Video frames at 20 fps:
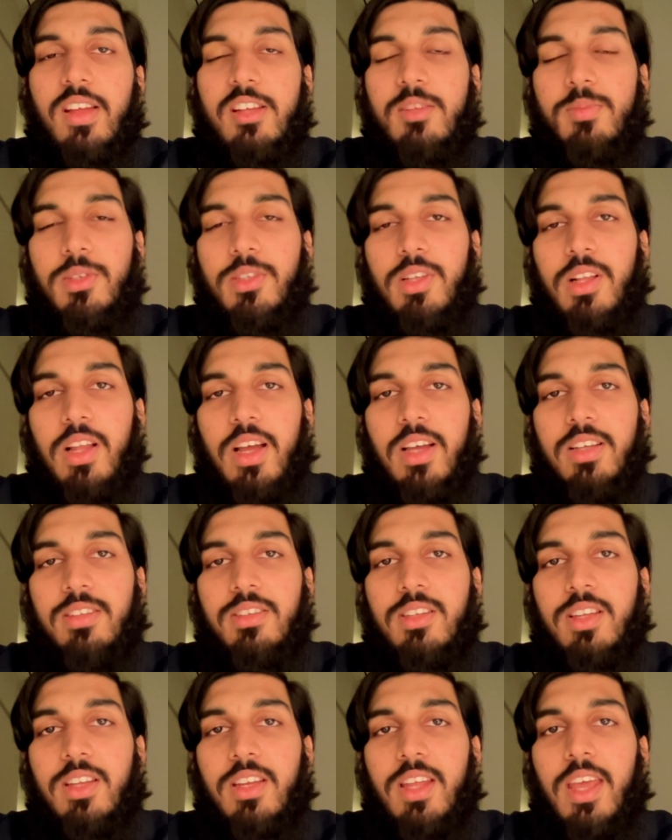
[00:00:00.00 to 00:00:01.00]
I
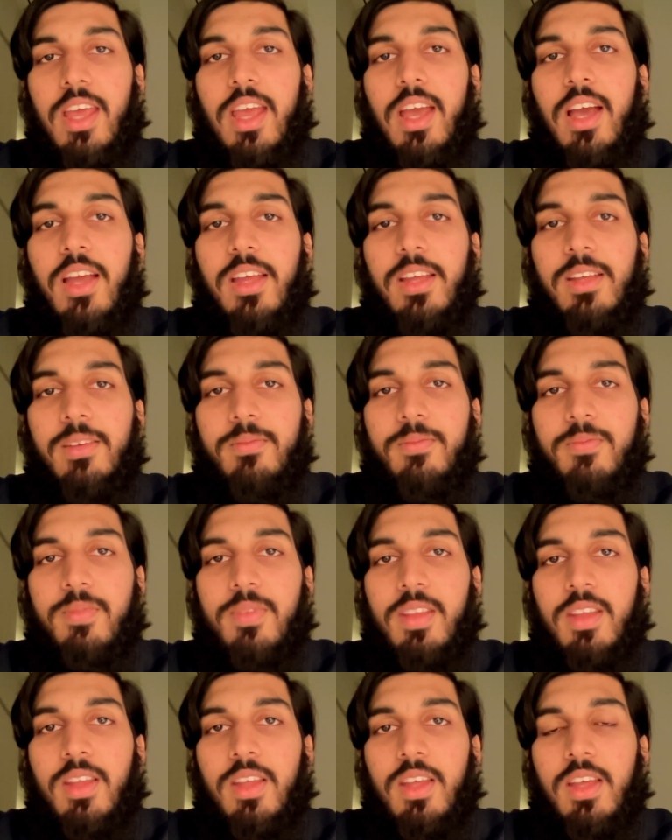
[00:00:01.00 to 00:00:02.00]
specialized in AI
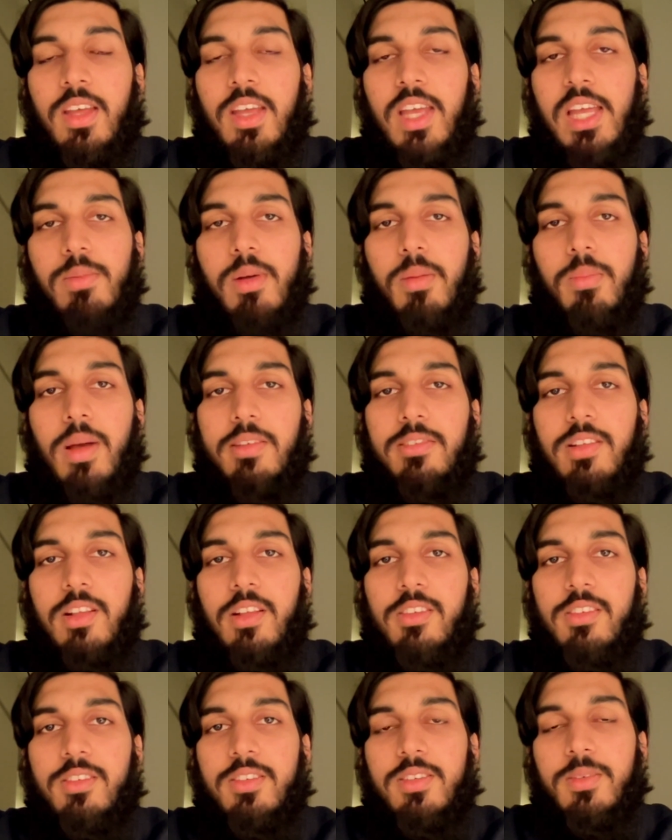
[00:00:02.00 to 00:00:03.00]
in my
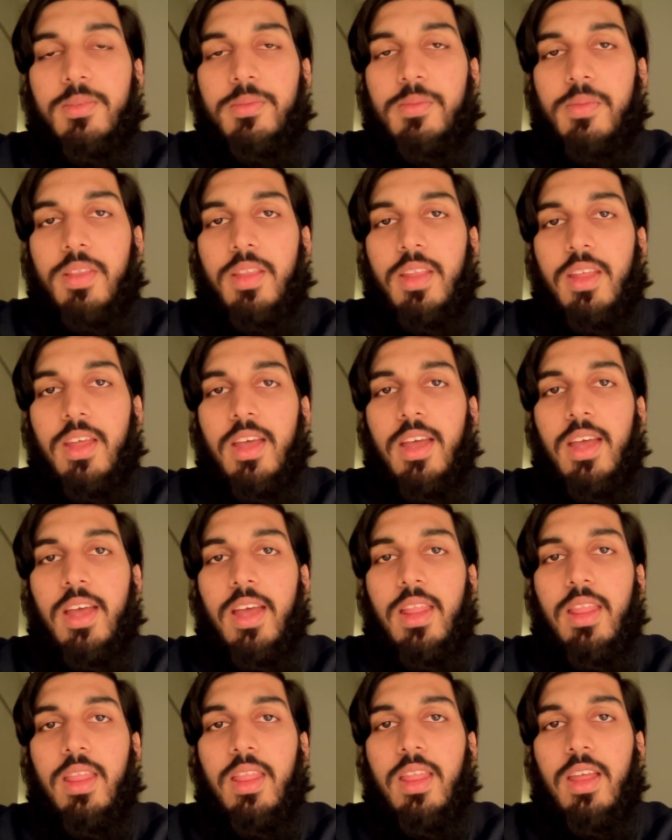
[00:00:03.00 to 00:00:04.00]
bachelor's.
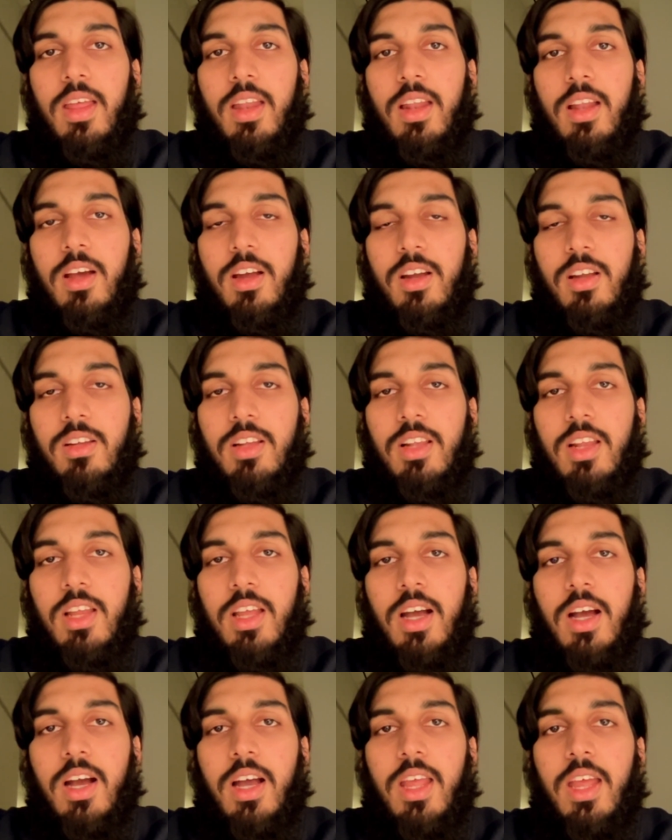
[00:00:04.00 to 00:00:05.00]
And then
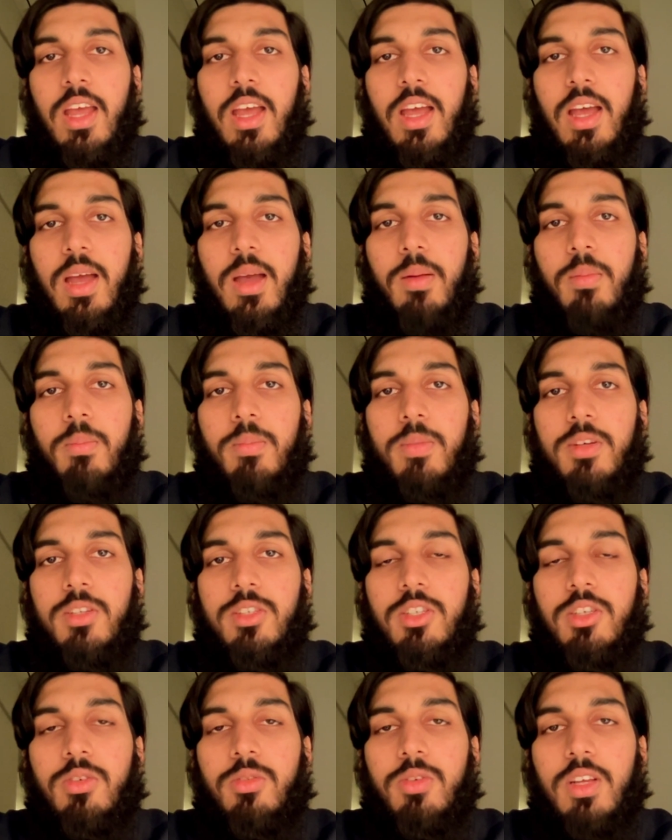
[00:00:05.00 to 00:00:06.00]
currently I am
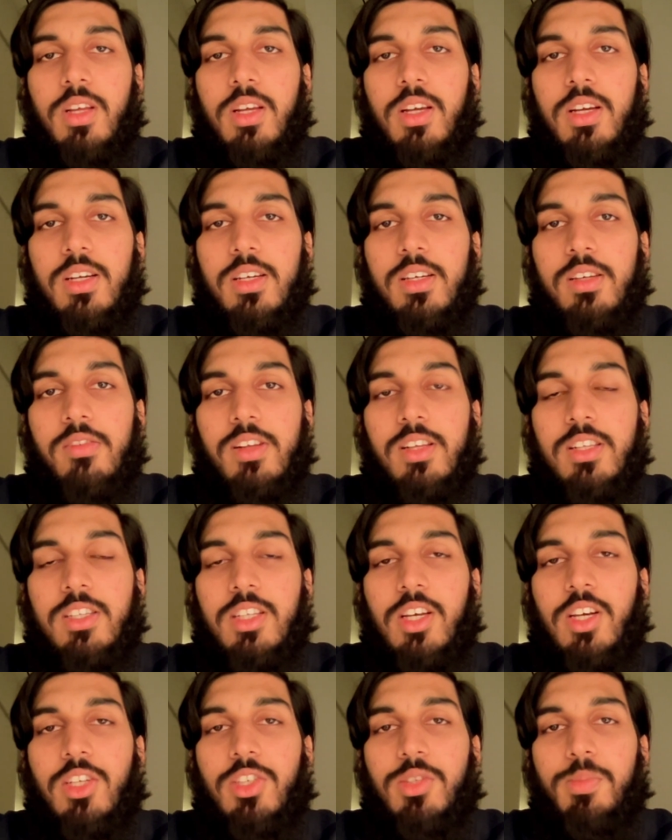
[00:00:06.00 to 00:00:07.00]
pursuing a
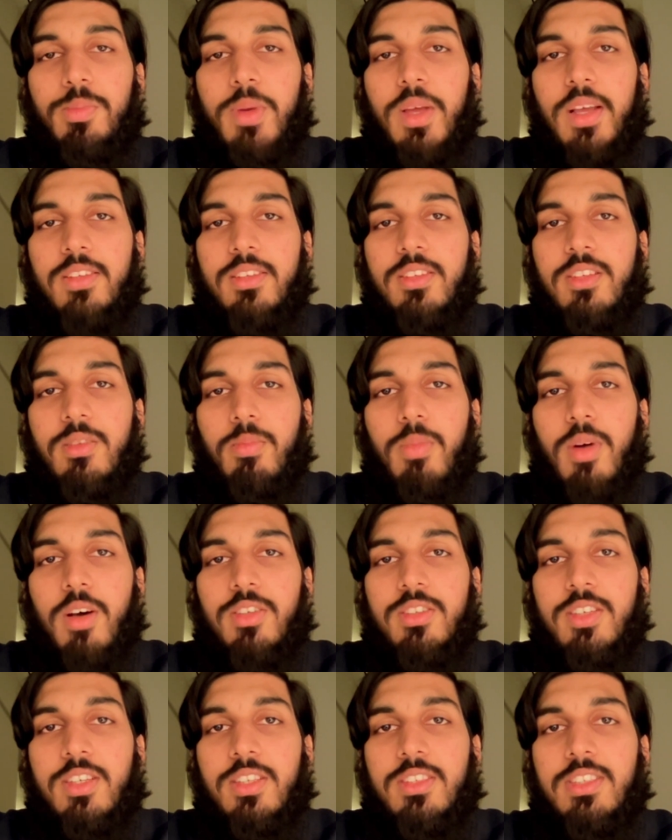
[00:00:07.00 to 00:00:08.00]
research-based
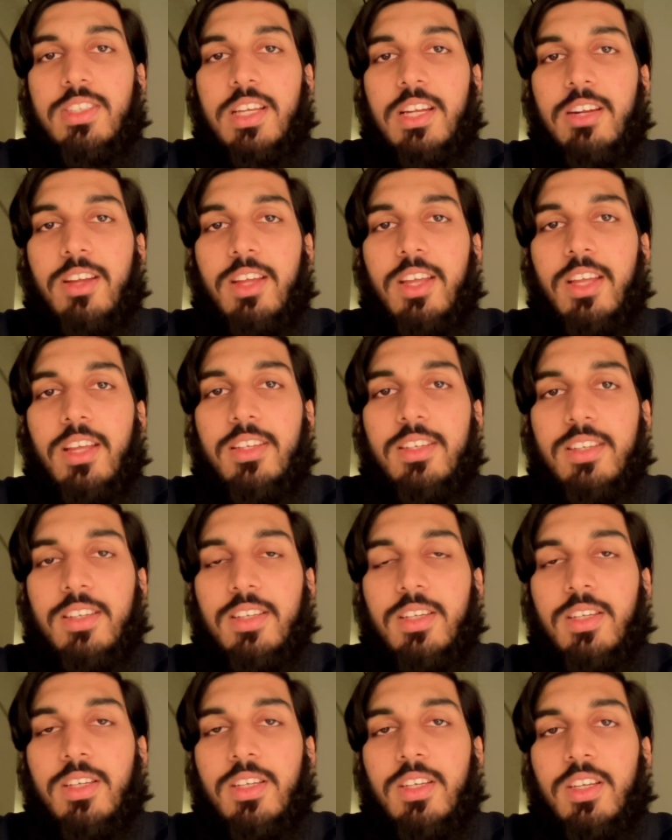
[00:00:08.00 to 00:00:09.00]
master's degree
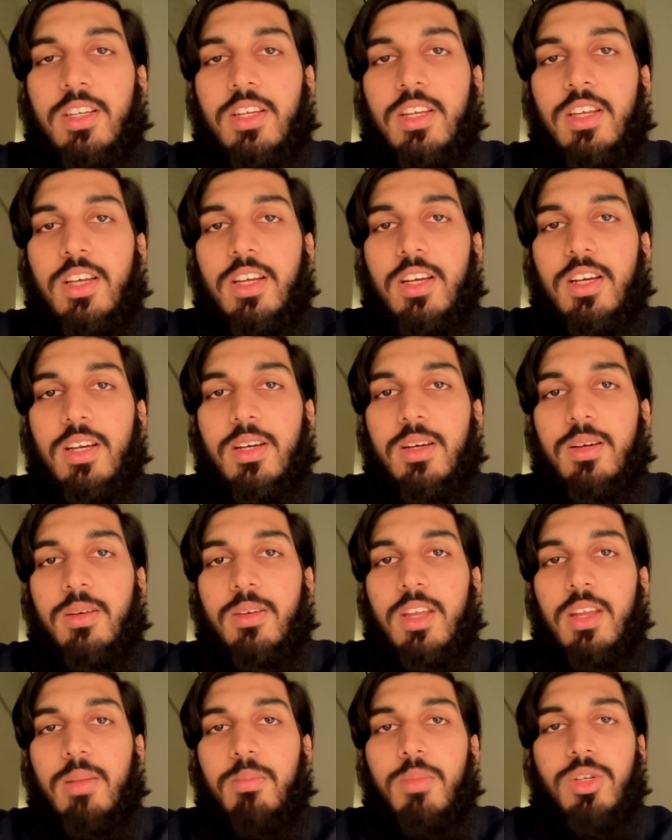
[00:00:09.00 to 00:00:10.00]

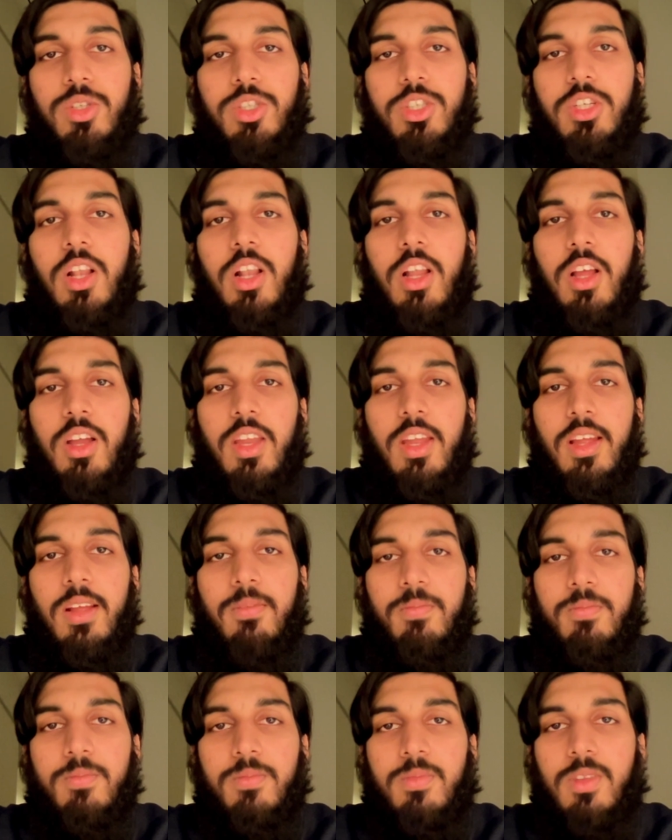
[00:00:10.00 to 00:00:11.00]
in machine learning,
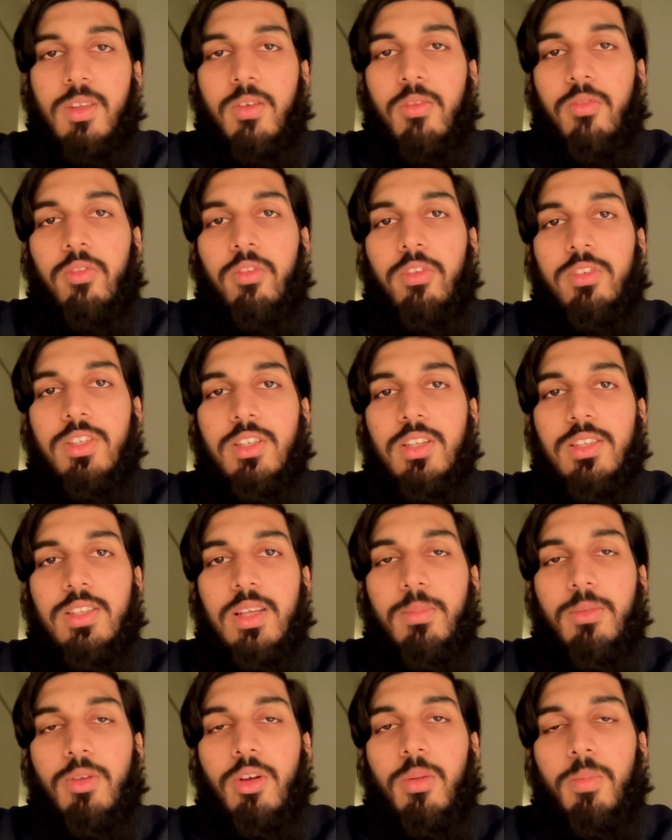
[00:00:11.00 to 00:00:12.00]
which is
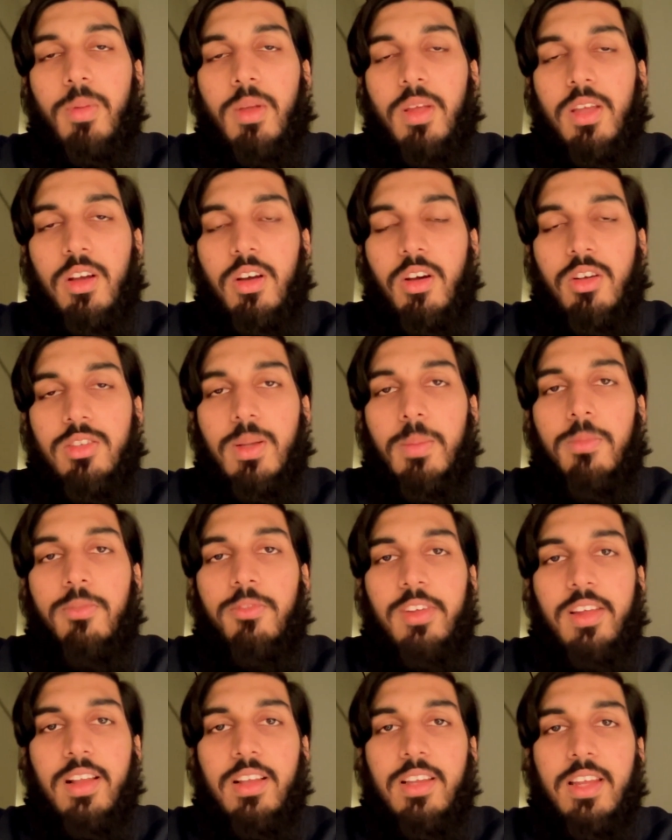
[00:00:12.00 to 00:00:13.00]
a subtopic or
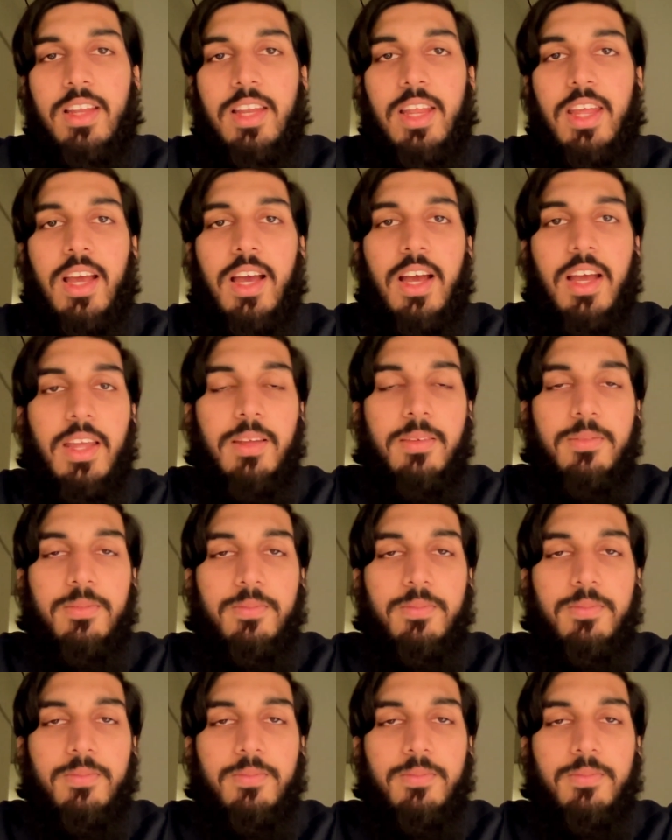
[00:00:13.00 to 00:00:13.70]
subfield in AI.